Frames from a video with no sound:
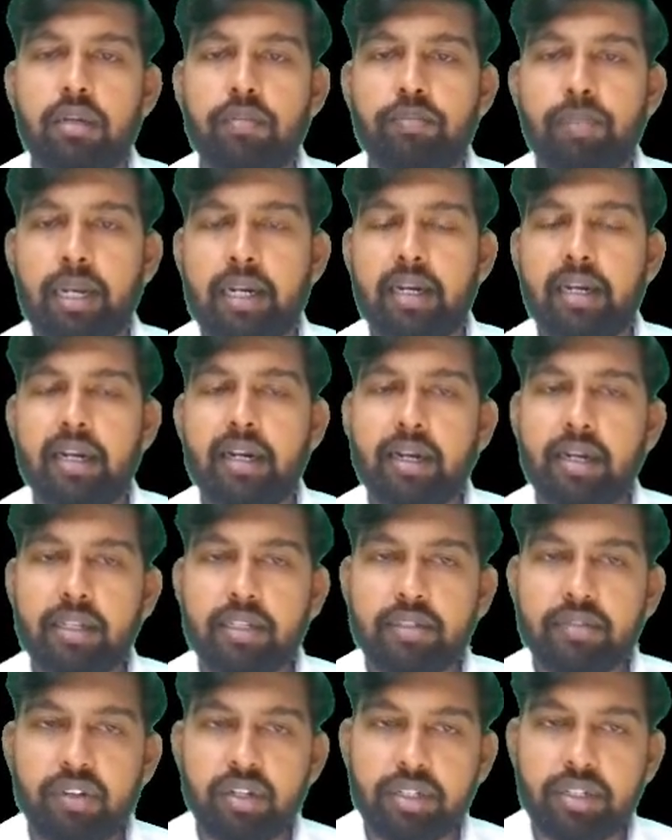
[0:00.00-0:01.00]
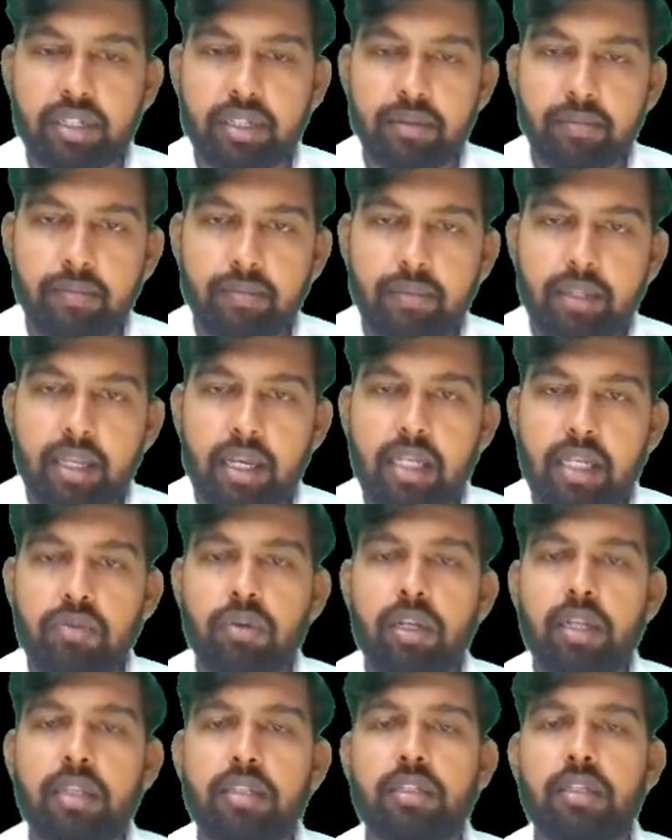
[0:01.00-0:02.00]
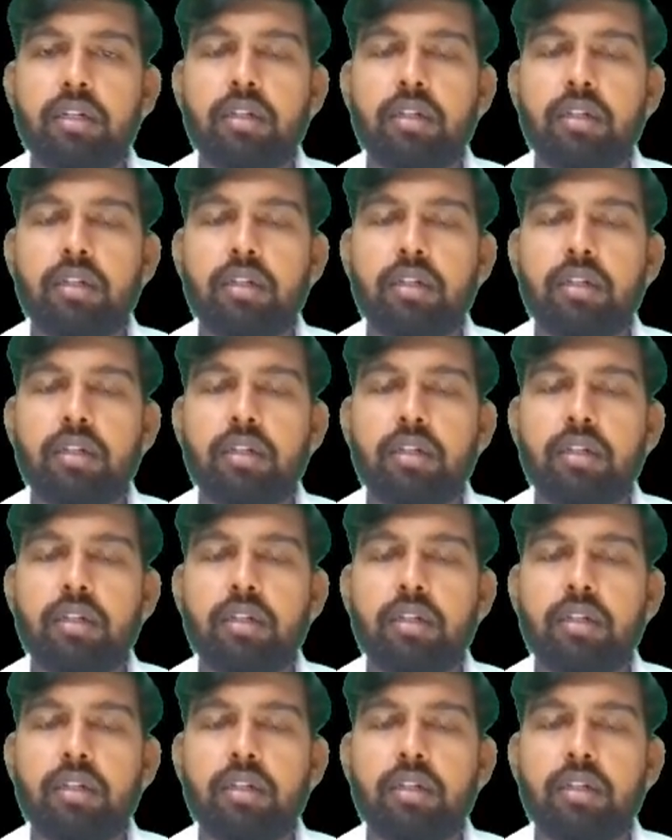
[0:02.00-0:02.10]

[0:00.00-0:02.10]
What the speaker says: platelet dysfunction, as well as